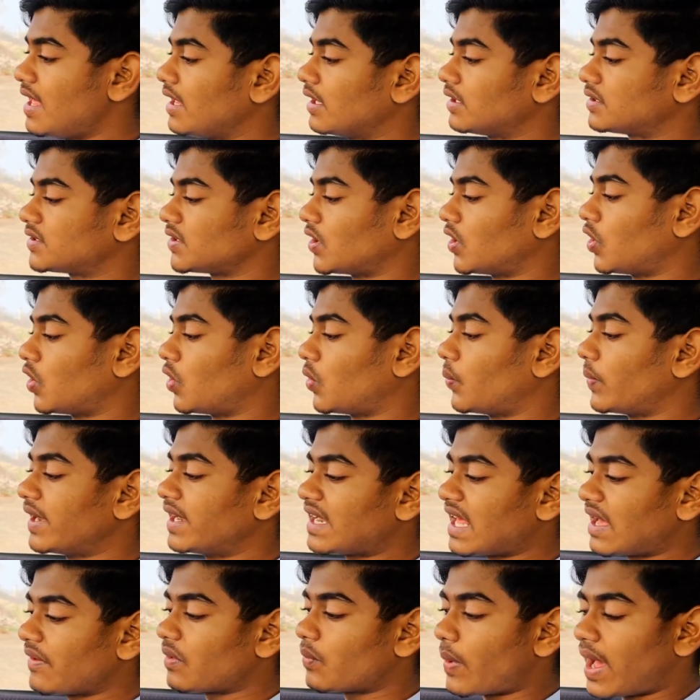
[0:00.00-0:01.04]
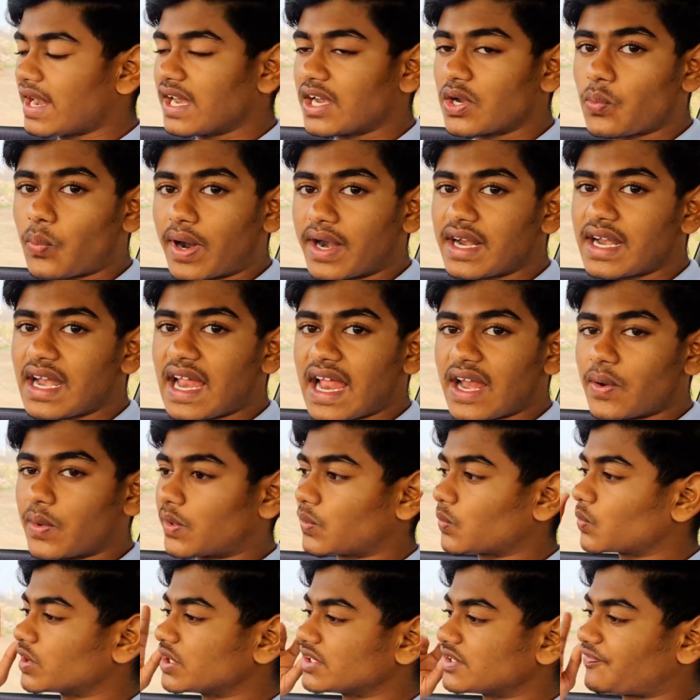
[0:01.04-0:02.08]
So we didn't have a valid one, and it
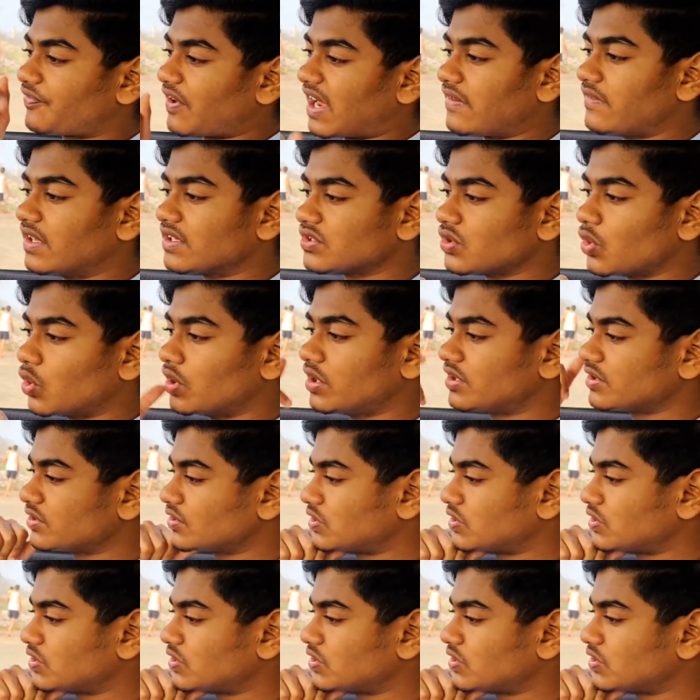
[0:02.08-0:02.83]
was 5 years old,